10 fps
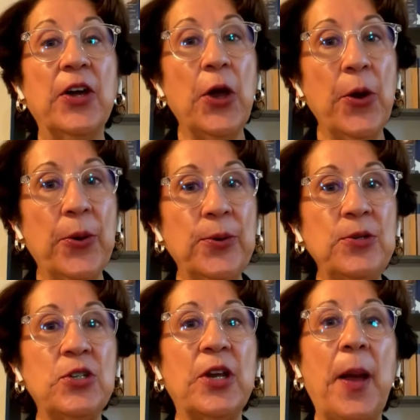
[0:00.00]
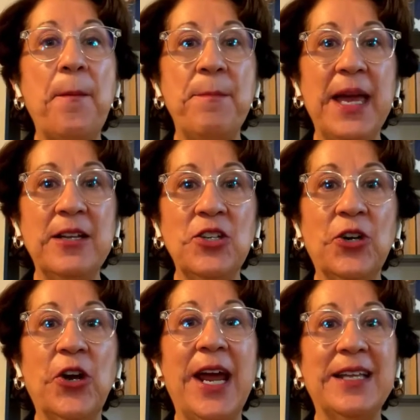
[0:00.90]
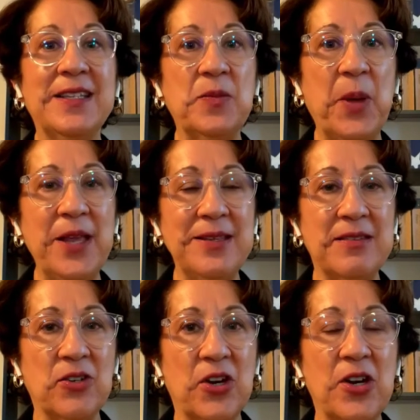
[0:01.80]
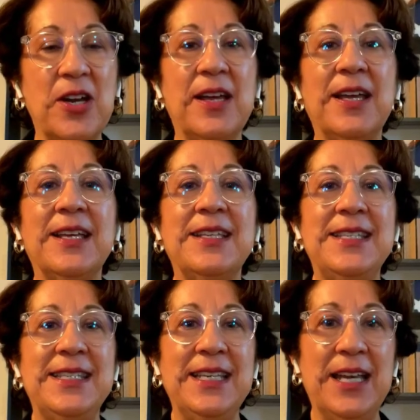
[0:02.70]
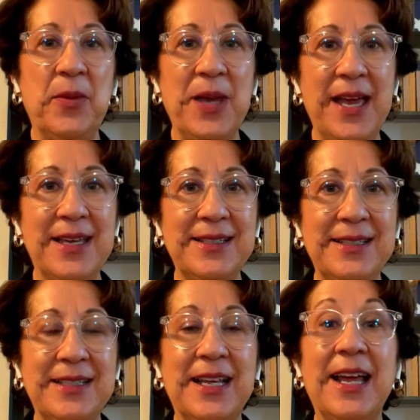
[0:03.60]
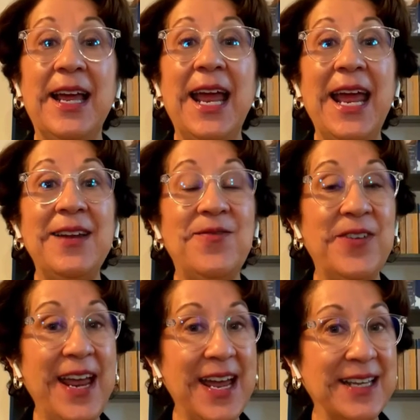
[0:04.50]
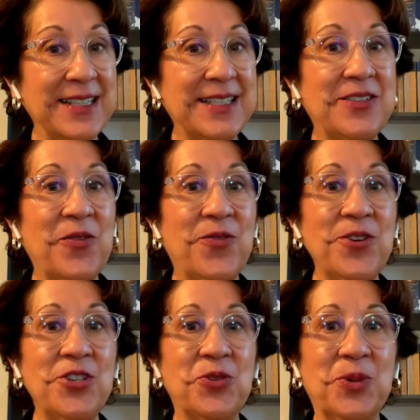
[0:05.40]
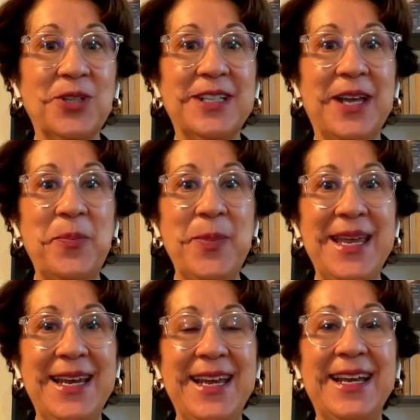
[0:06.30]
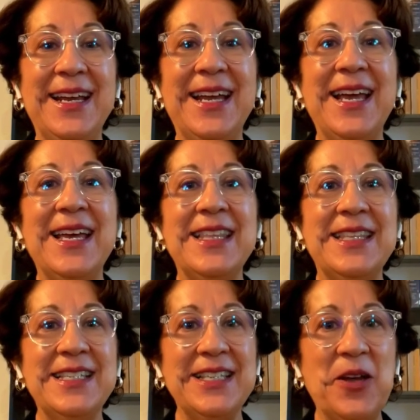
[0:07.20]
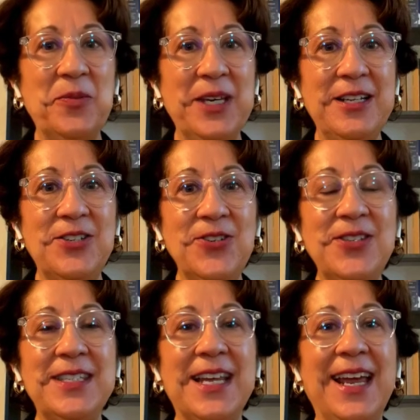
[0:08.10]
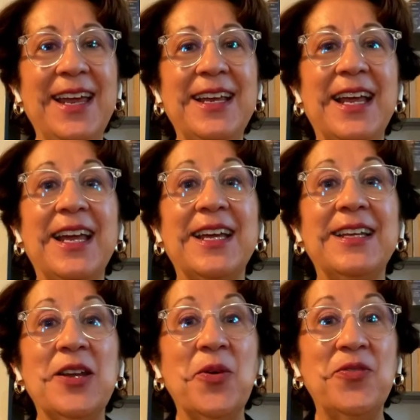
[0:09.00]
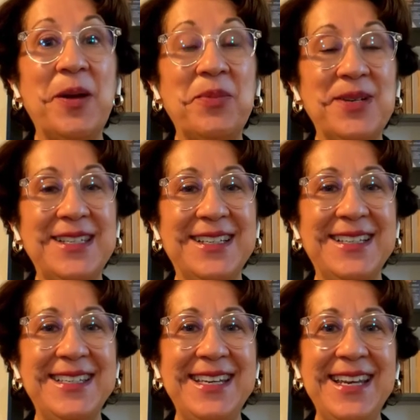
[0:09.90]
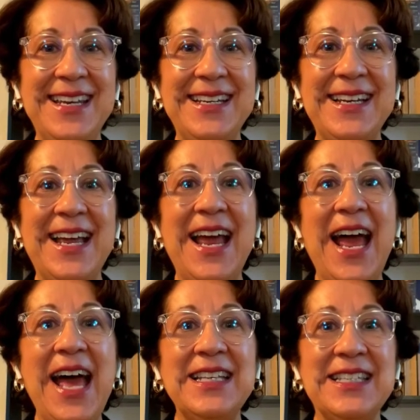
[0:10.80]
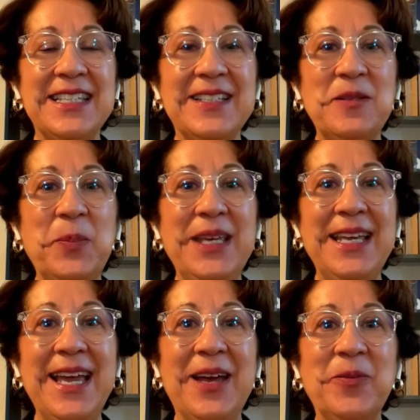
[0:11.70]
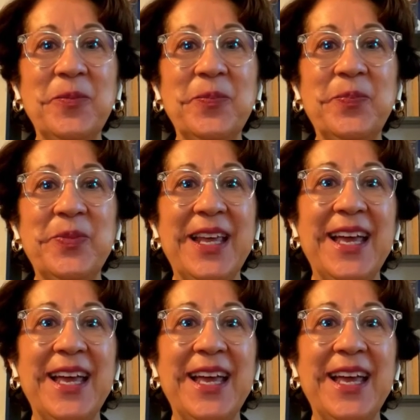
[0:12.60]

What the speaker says: the Coach, Mentor, and Sponsor, CMS, Advanced Virtual Club meeting this coming Tuesday, November 16 at 6 p.m.